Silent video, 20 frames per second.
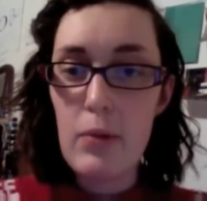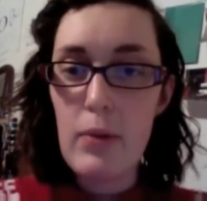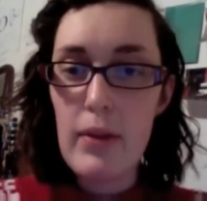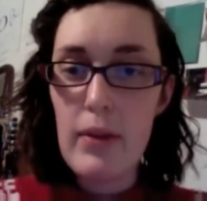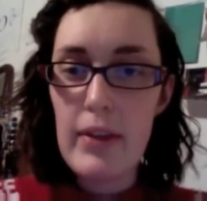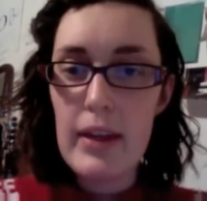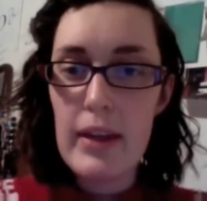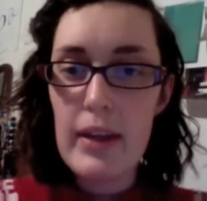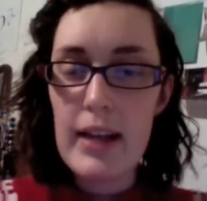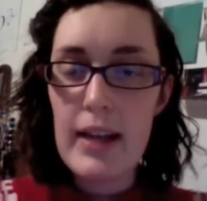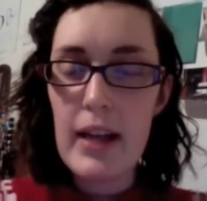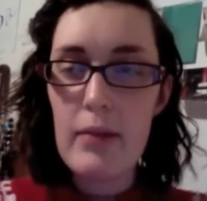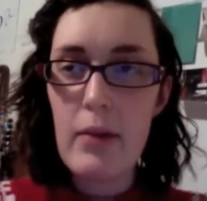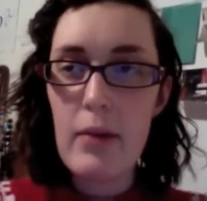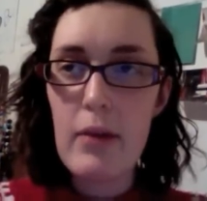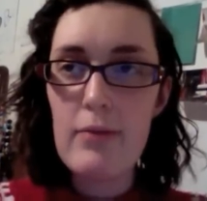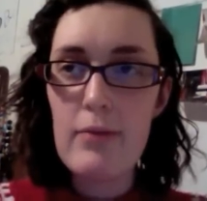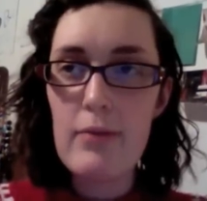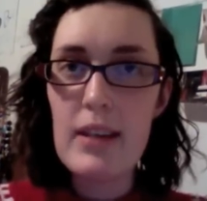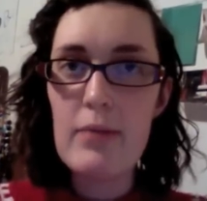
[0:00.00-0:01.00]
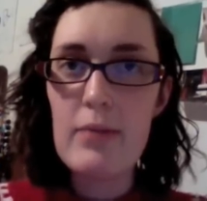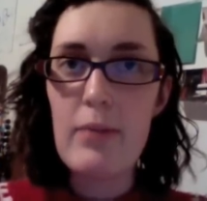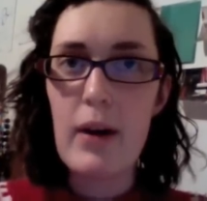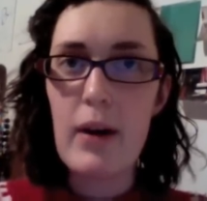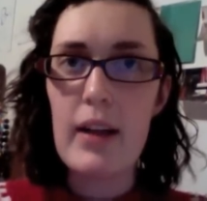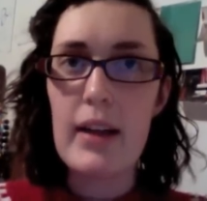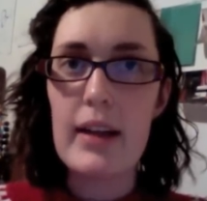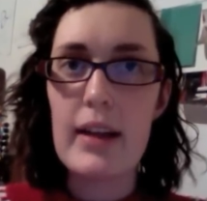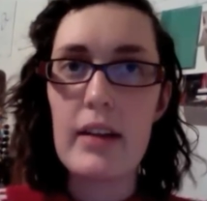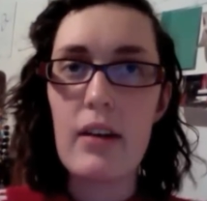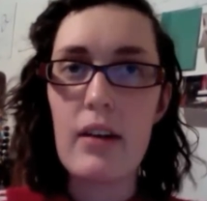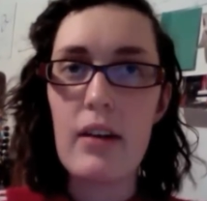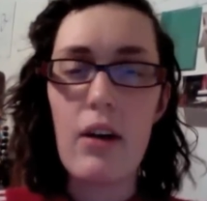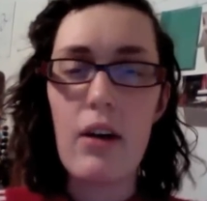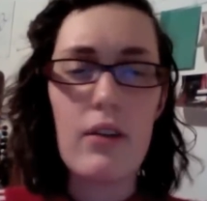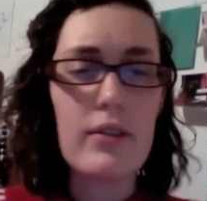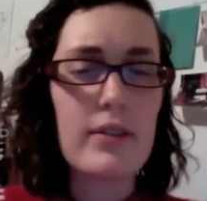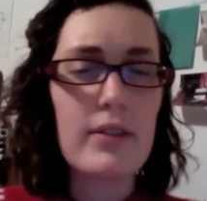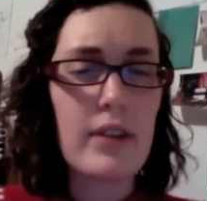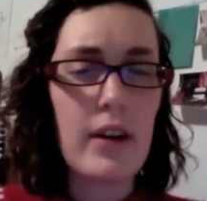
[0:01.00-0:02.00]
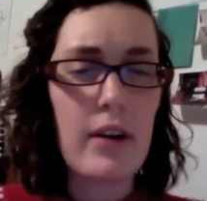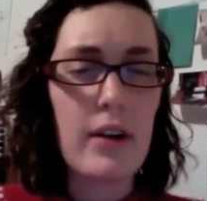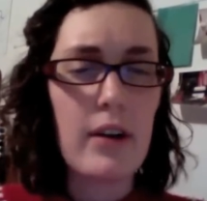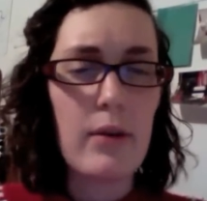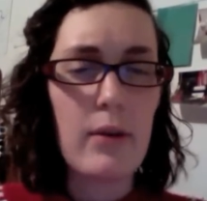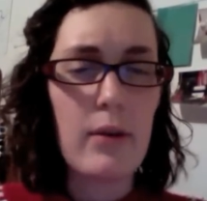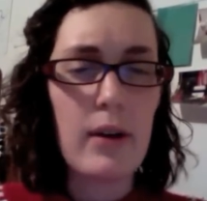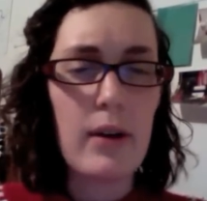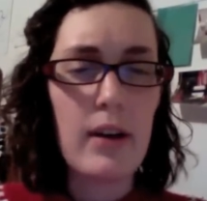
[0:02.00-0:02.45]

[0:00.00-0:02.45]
think that about me, but, like, also,